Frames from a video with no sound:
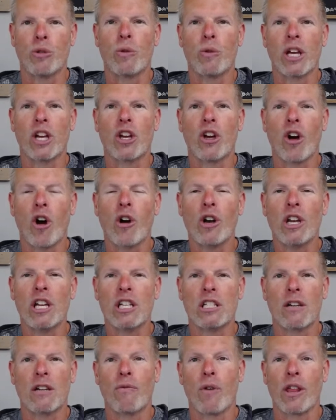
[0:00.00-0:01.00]

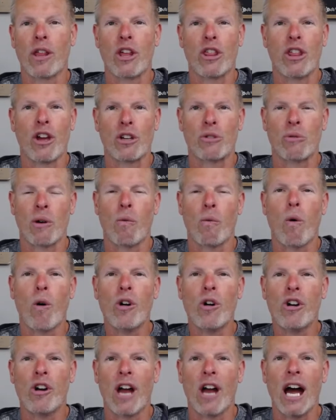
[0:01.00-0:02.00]
regardless of whether there's
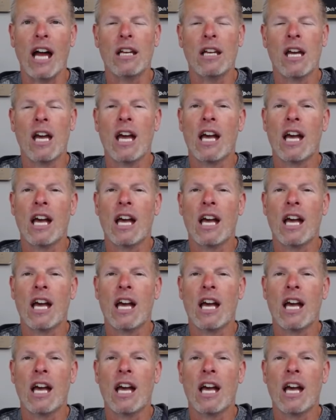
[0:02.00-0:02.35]
reward or not,